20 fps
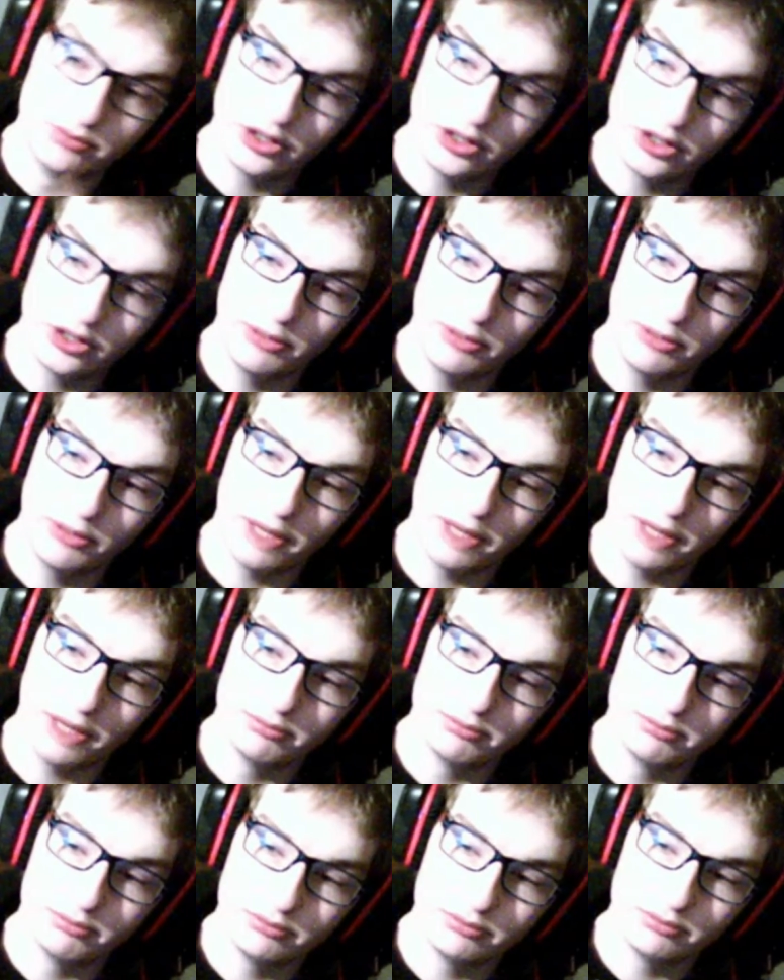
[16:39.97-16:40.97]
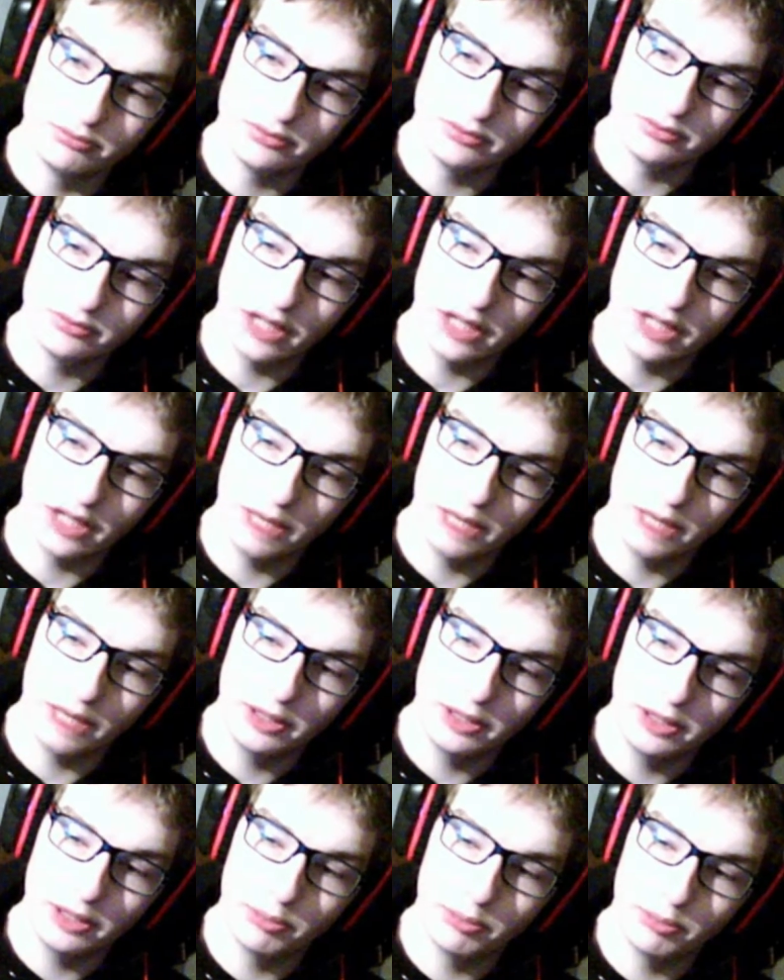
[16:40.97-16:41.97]
I'm the
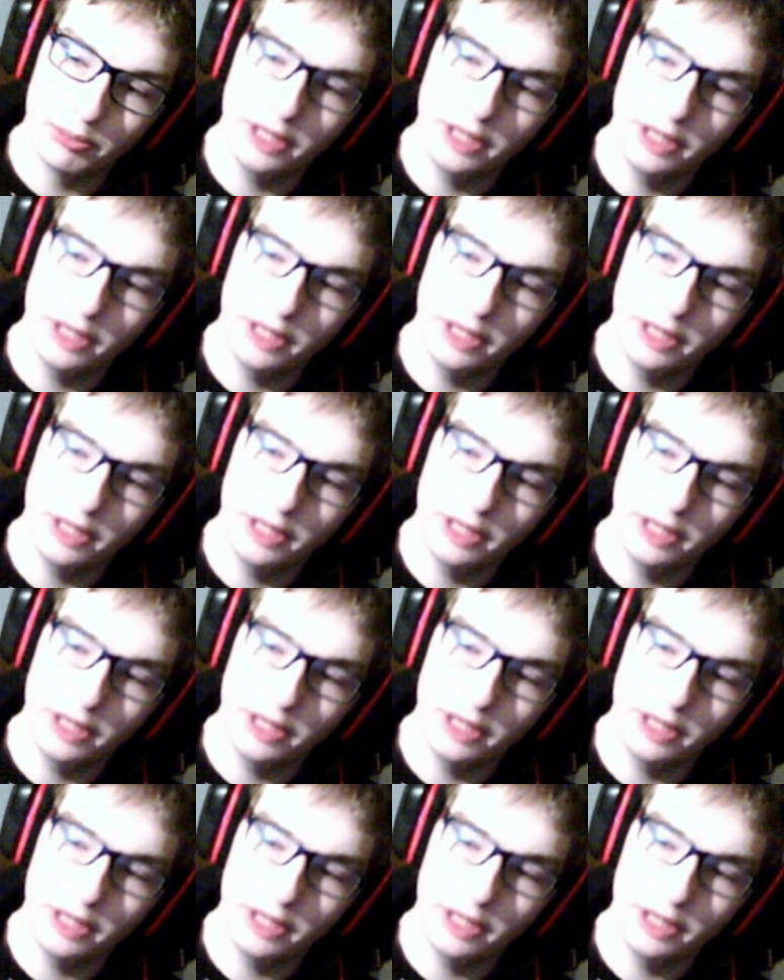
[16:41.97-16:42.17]
epitome